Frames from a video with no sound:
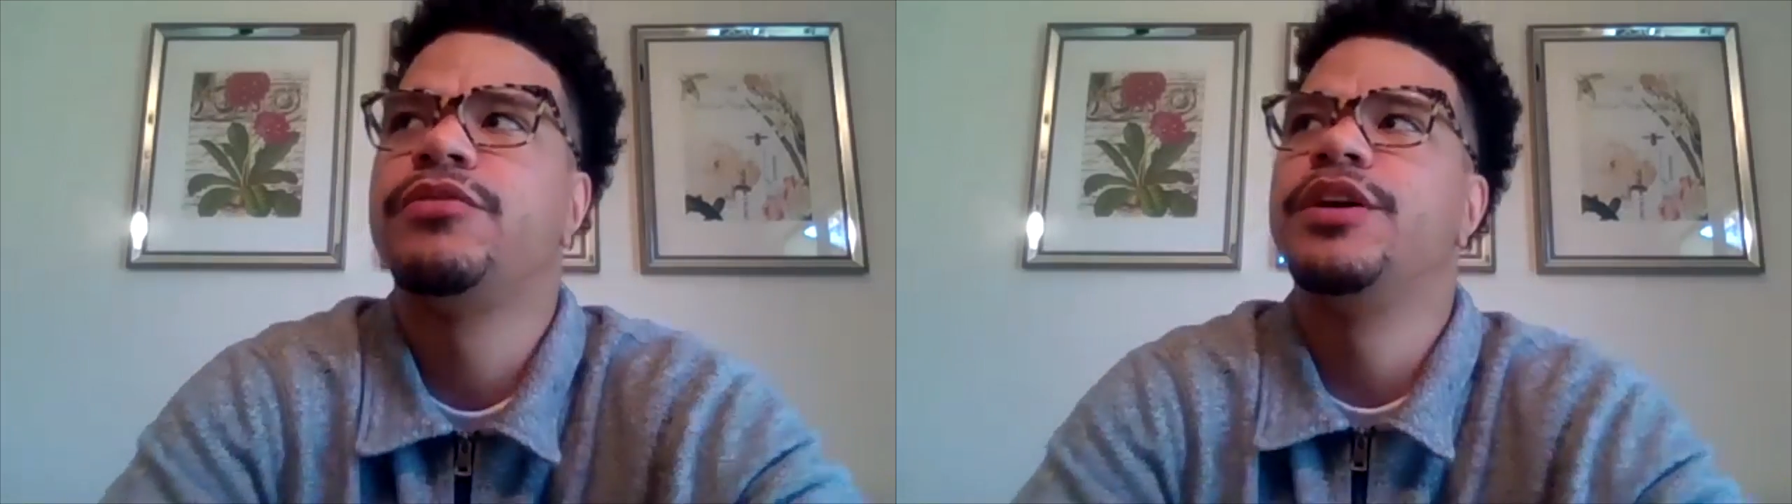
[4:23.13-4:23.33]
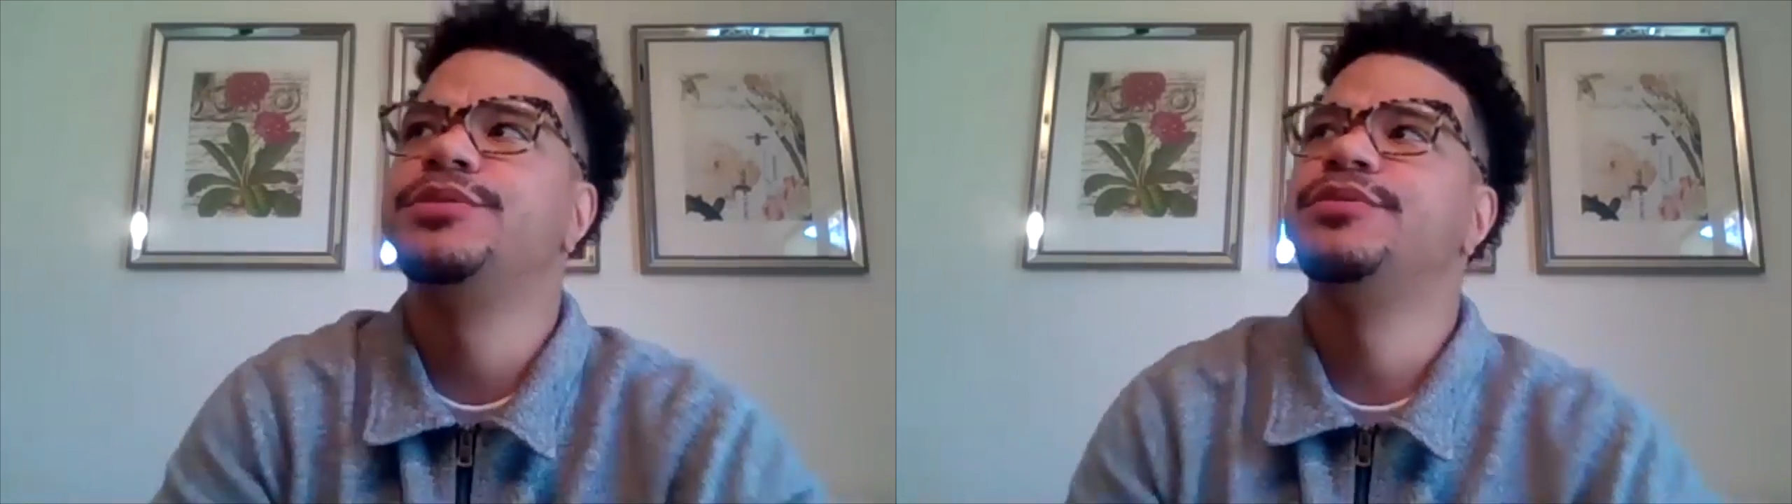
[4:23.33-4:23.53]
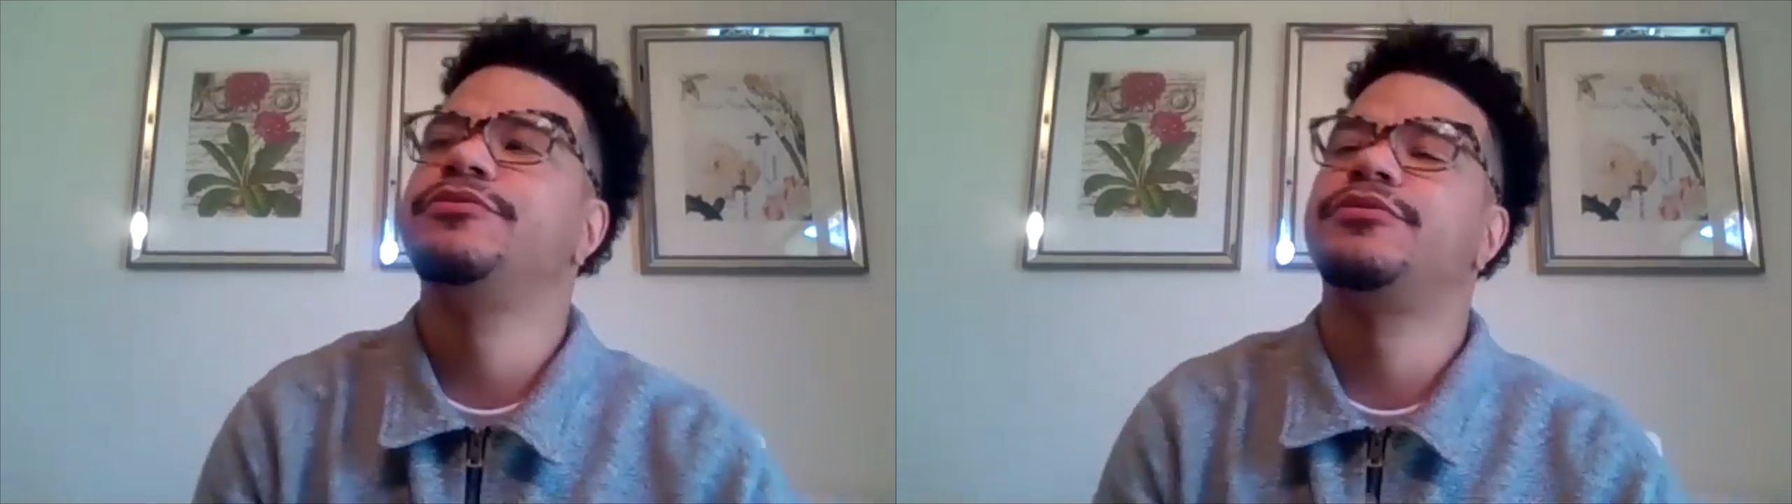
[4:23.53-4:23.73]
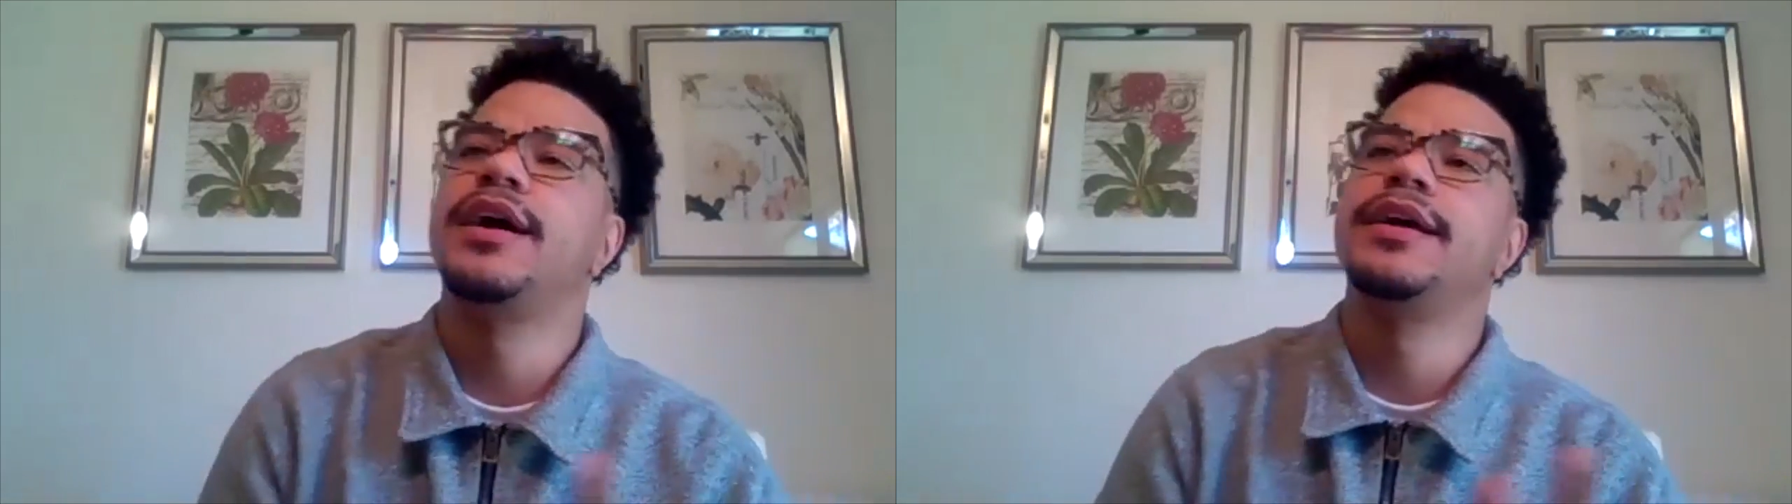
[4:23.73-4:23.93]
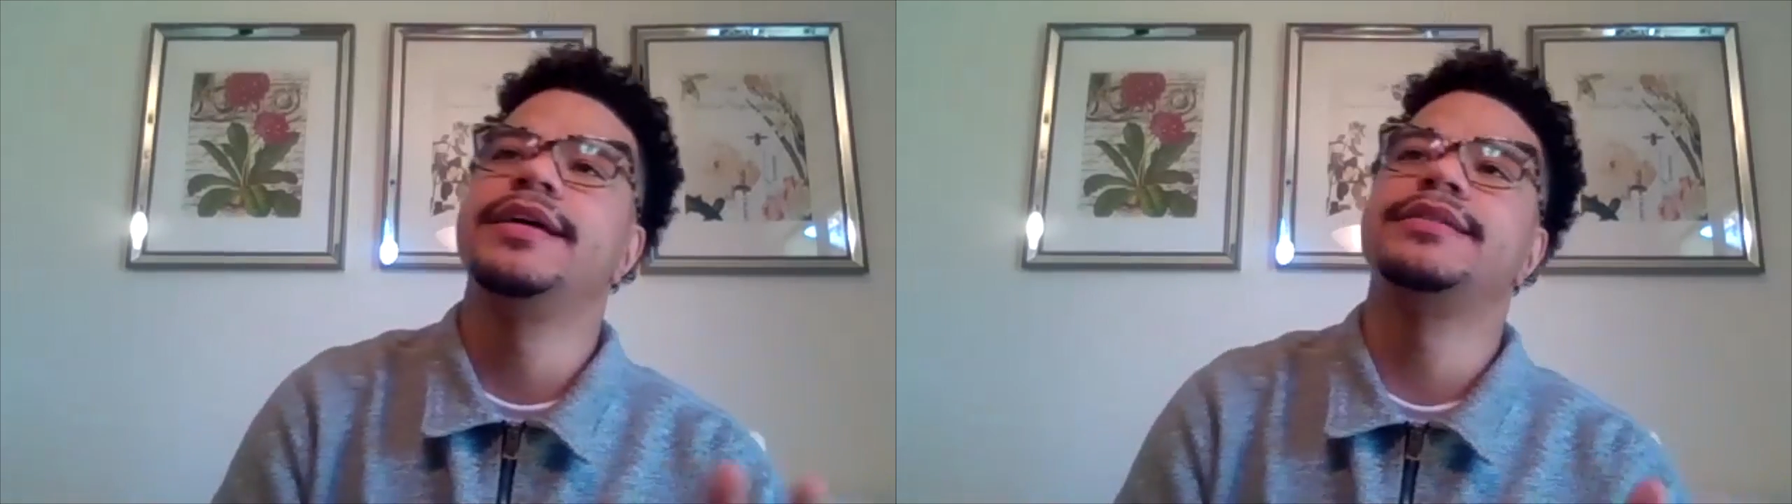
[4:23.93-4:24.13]
Freshman
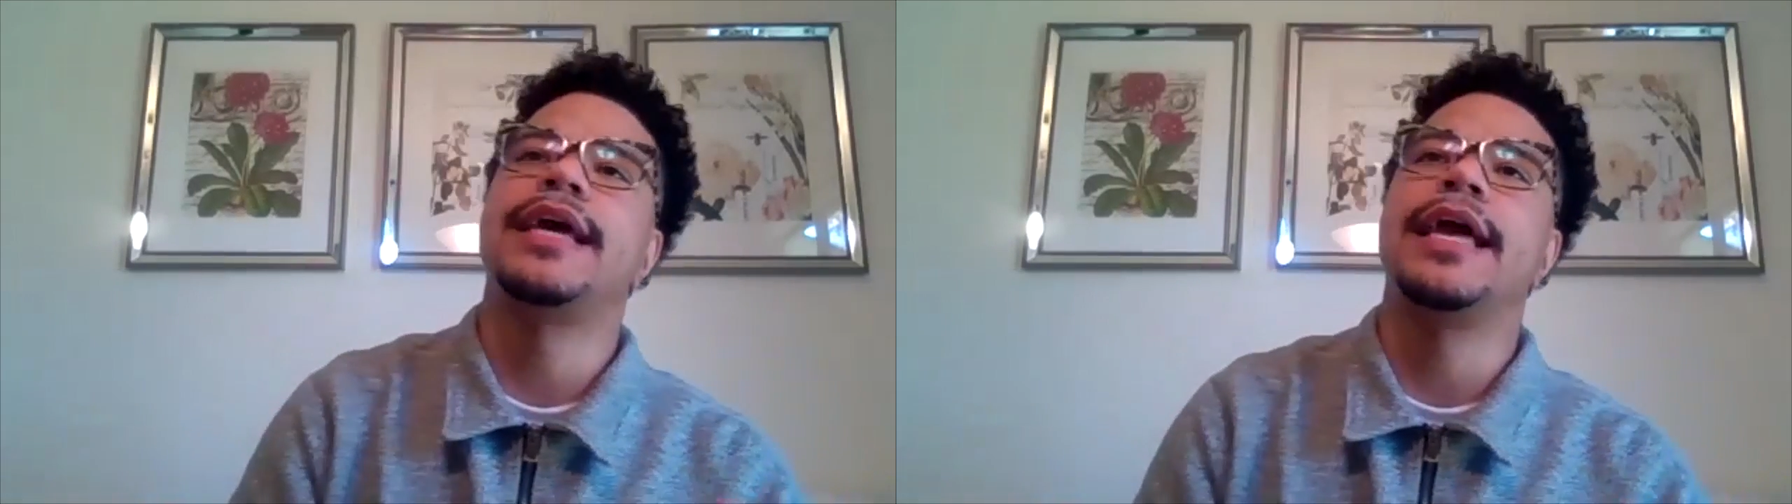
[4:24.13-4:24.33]
Fridays.